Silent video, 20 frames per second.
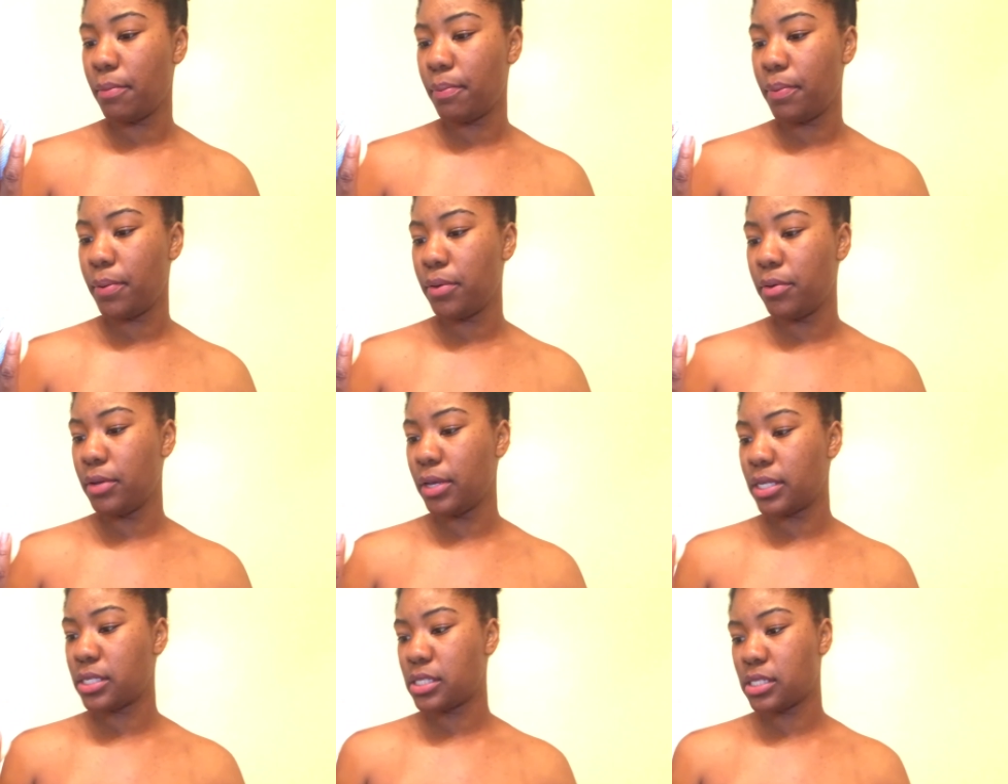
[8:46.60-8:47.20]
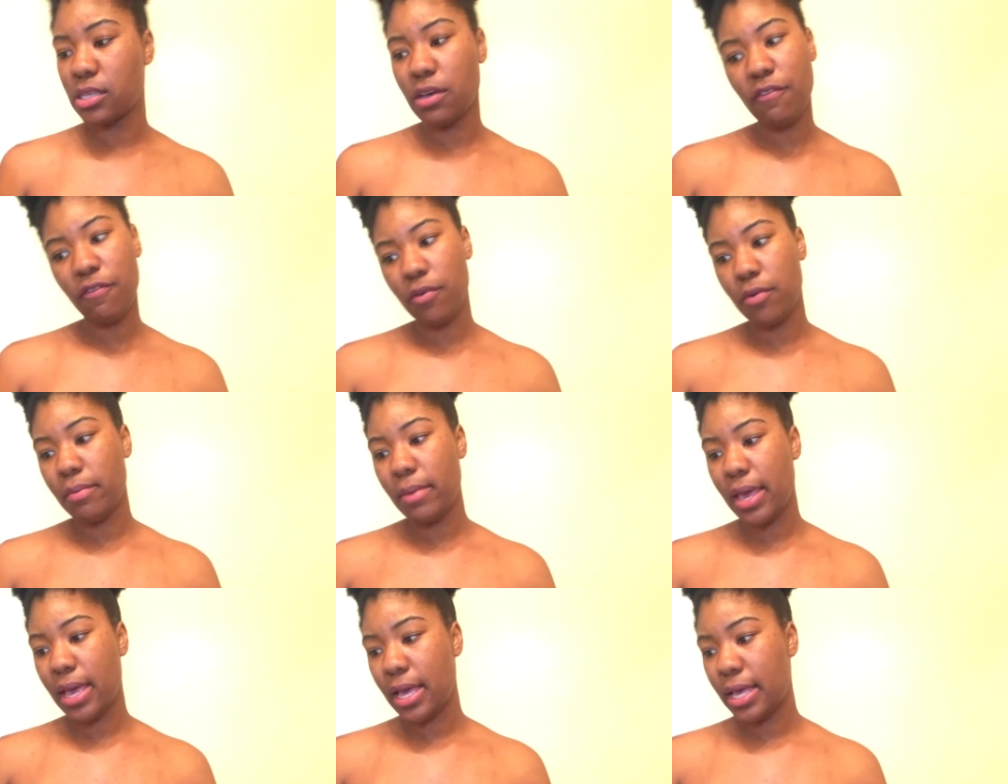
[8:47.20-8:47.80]
therapeutic
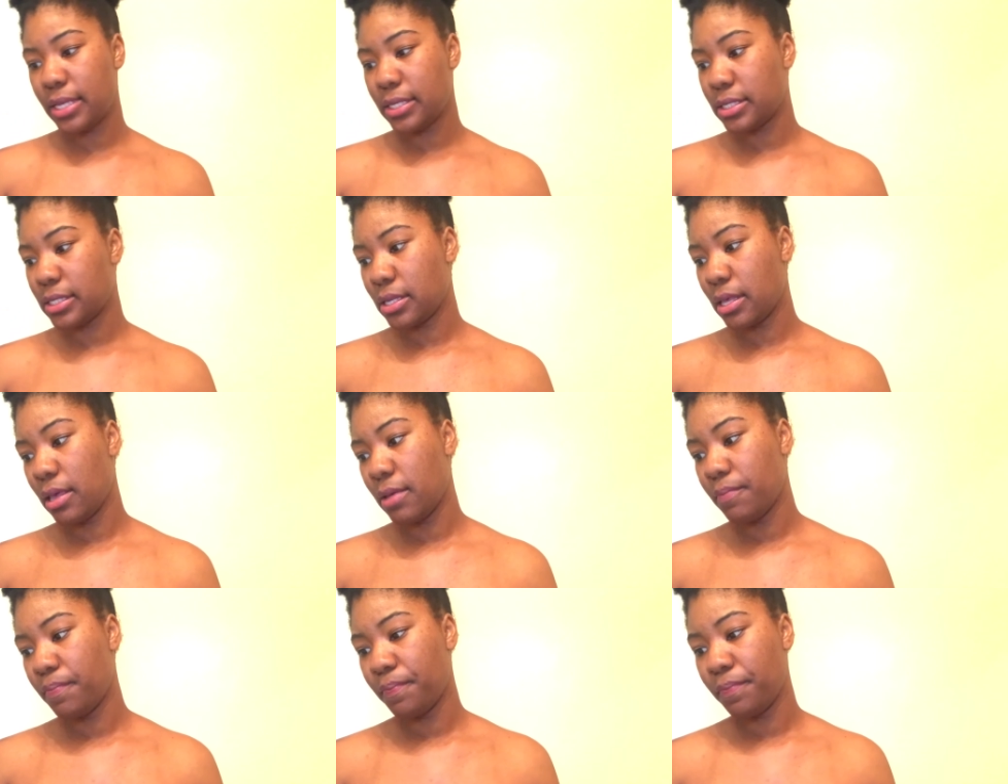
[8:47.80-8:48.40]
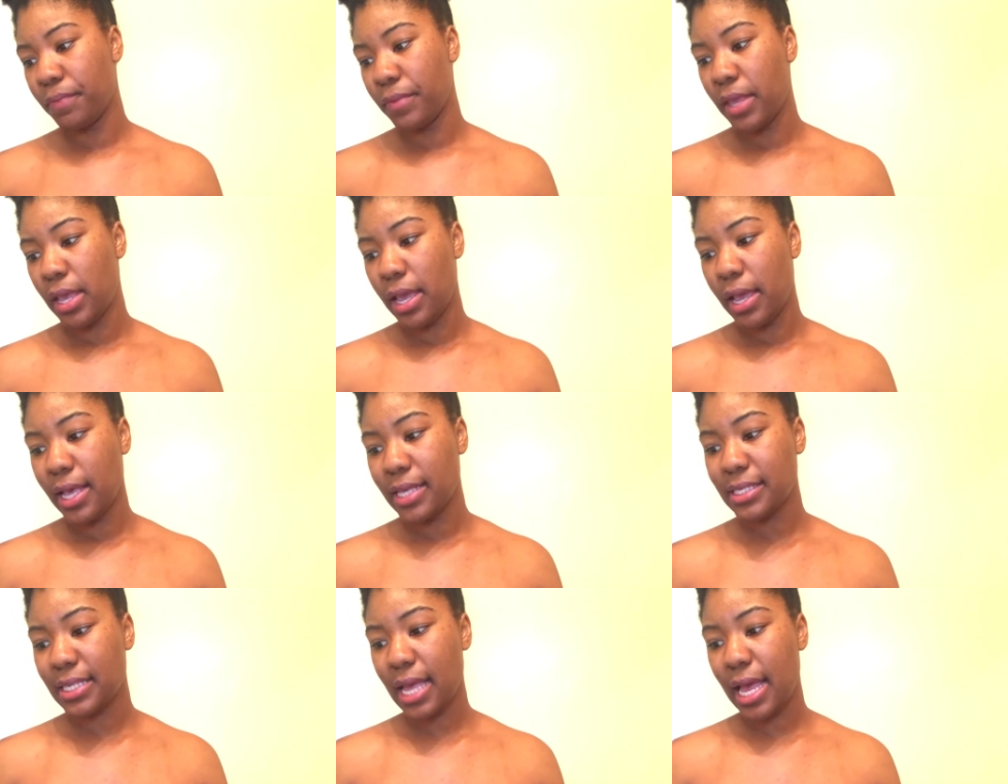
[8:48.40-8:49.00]
suffer mask.
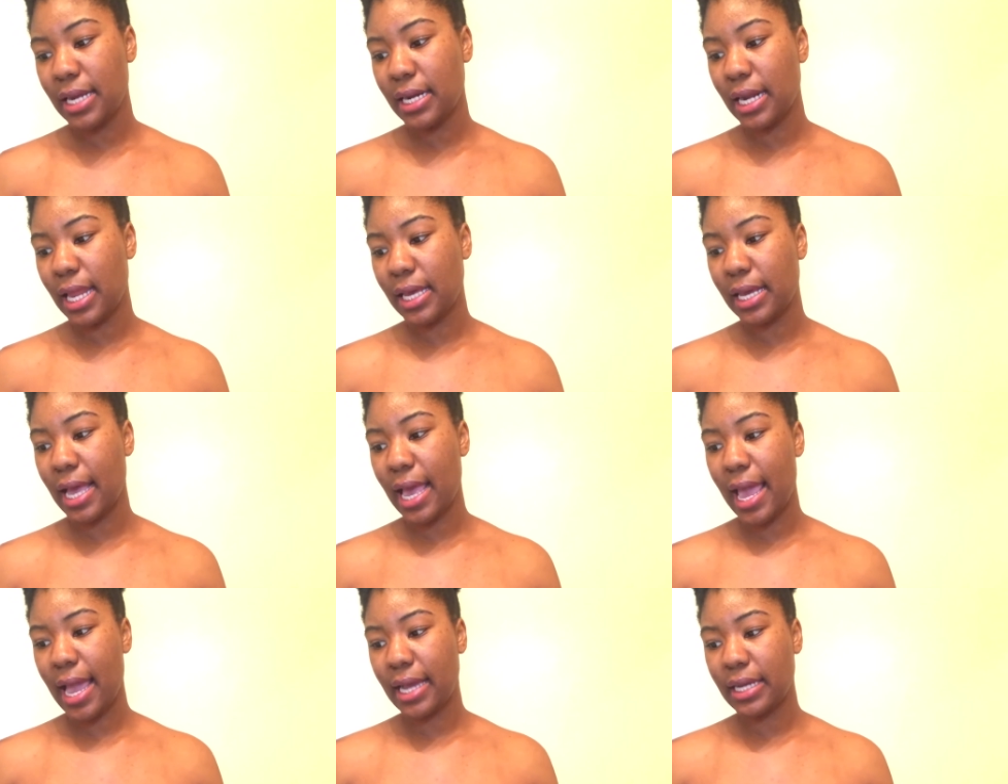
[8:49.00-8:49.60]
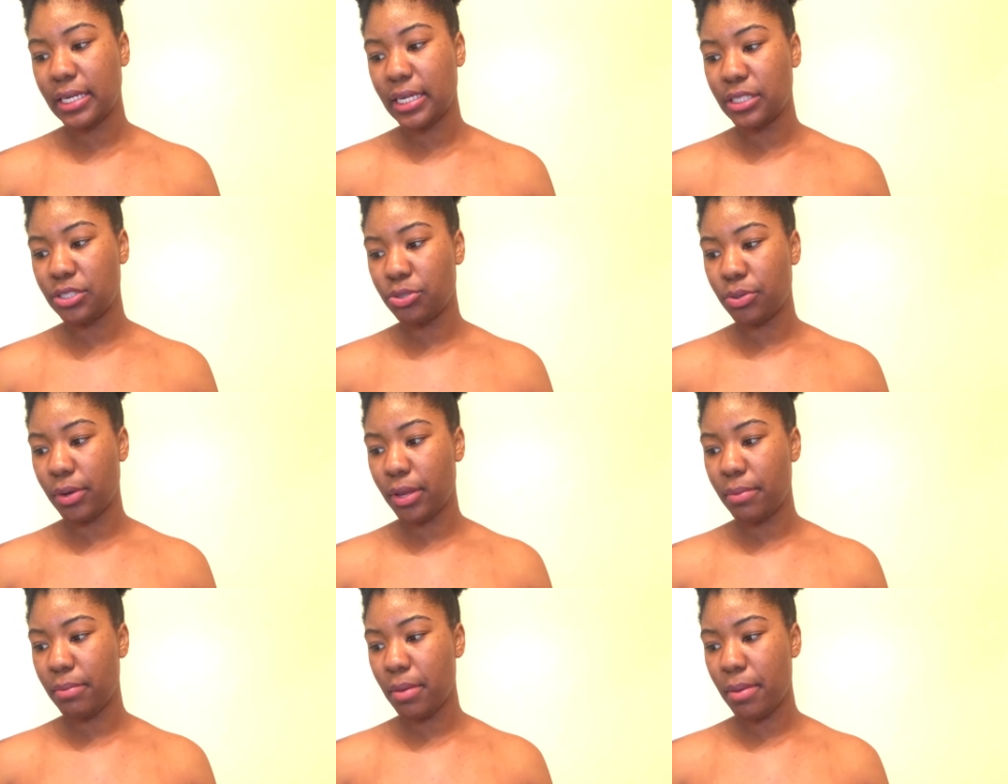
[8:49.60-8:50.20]
It's kind of like an
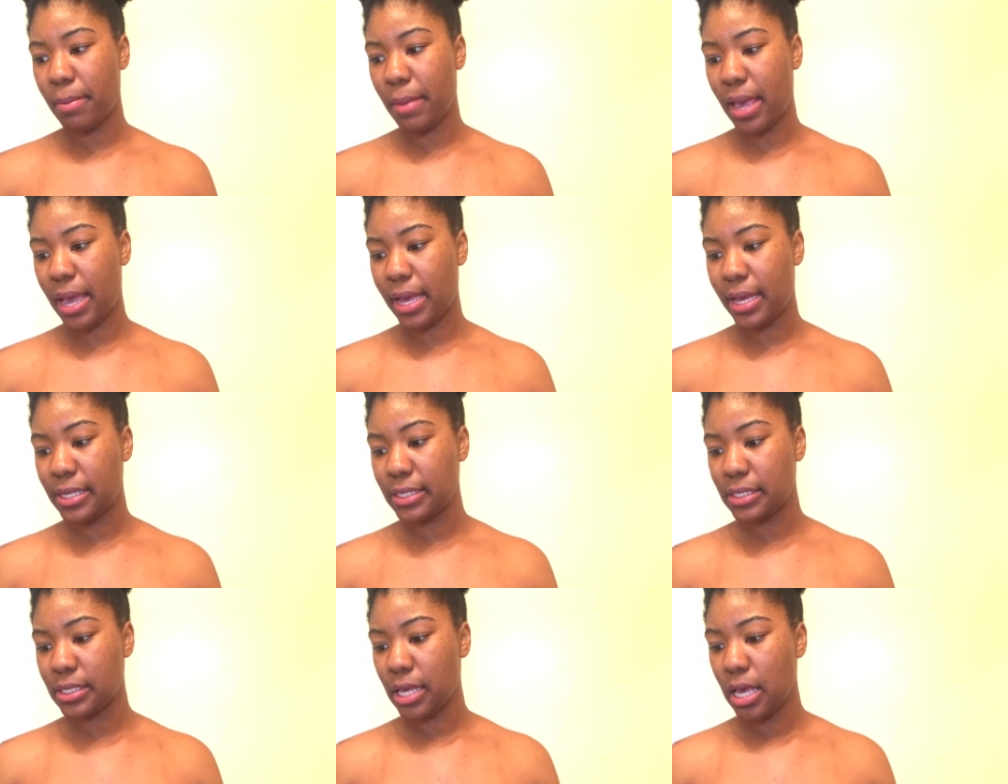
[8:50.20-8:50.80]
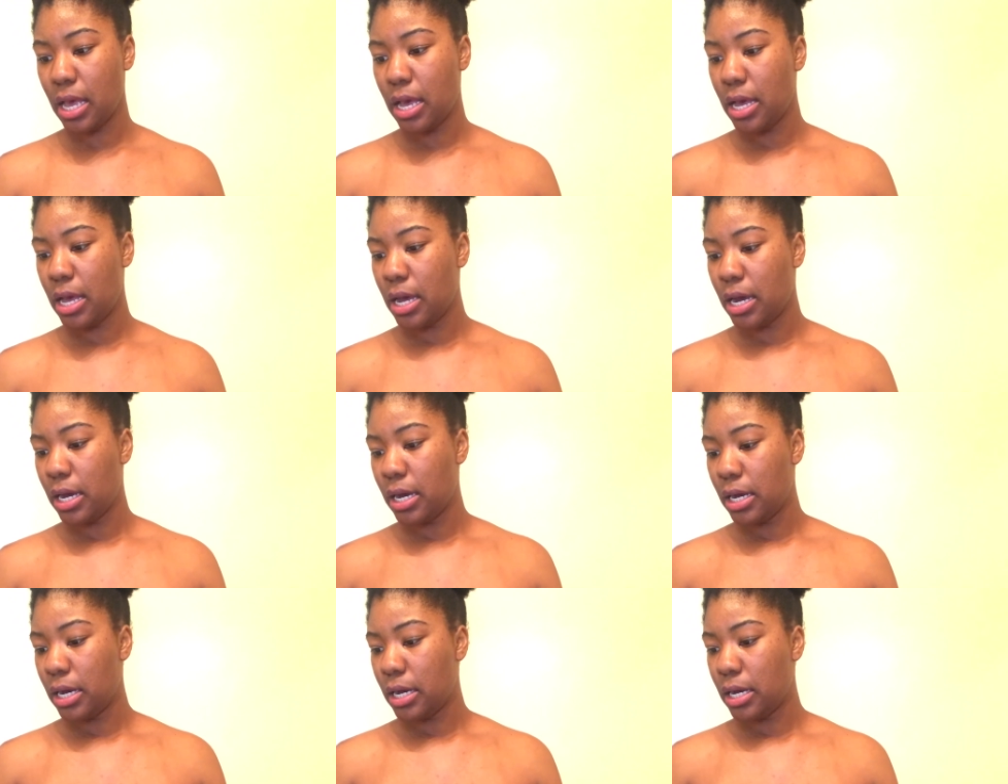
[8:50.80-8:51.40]
acne treatment mask.
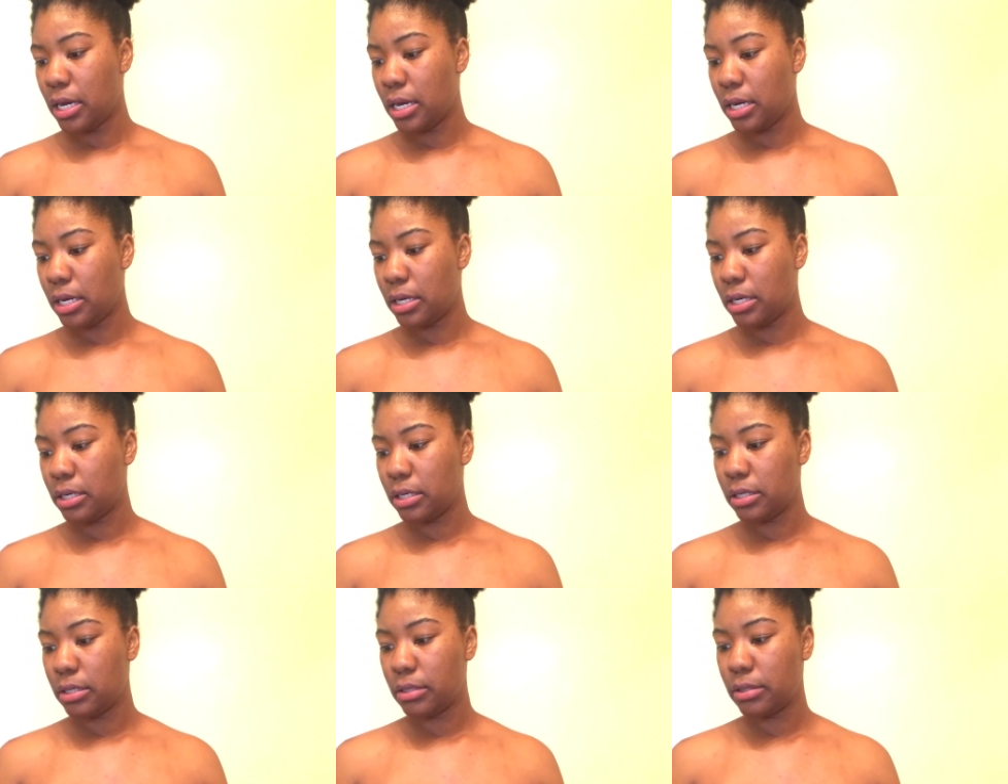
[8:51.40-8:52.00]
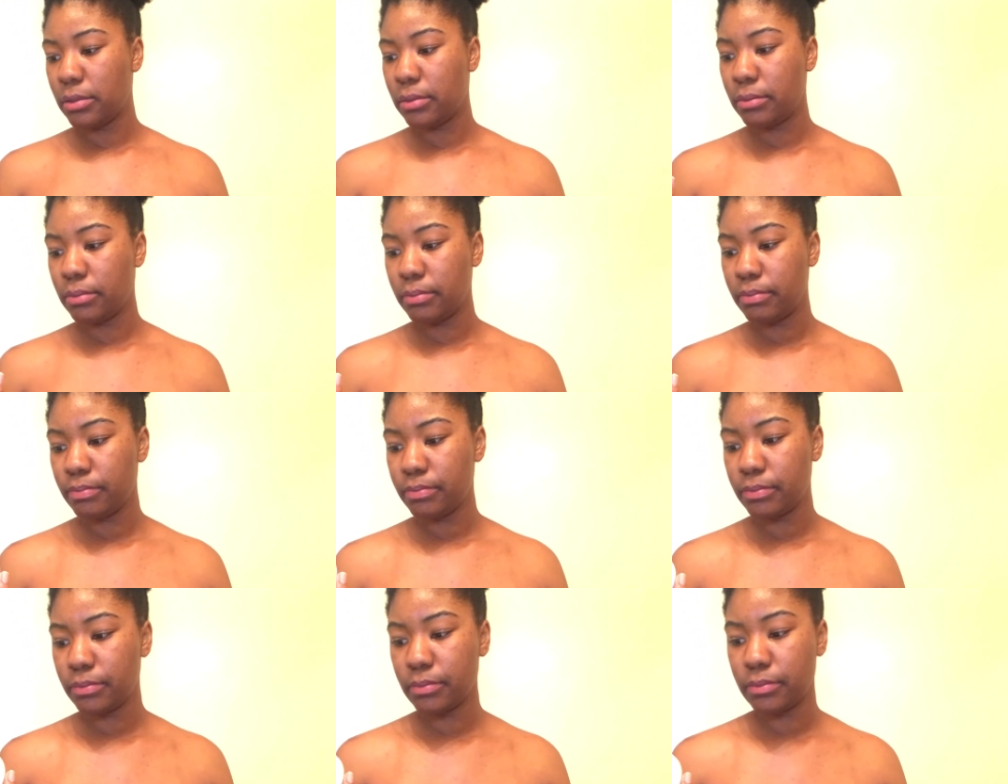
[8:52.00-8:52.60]

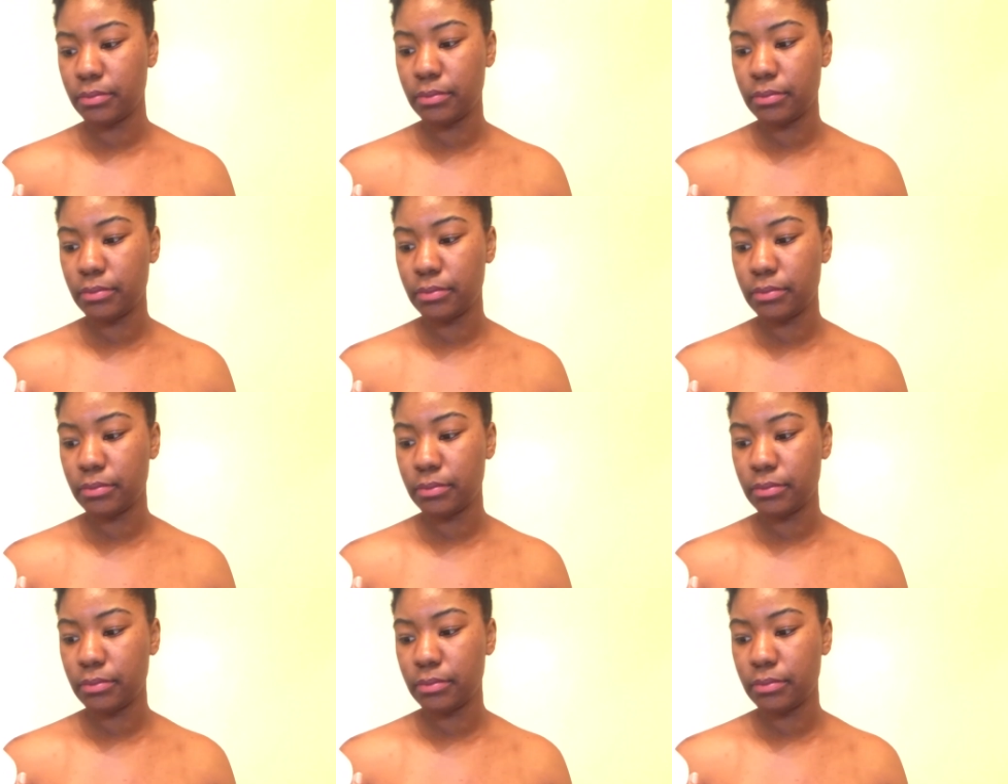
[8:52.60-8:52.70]
Got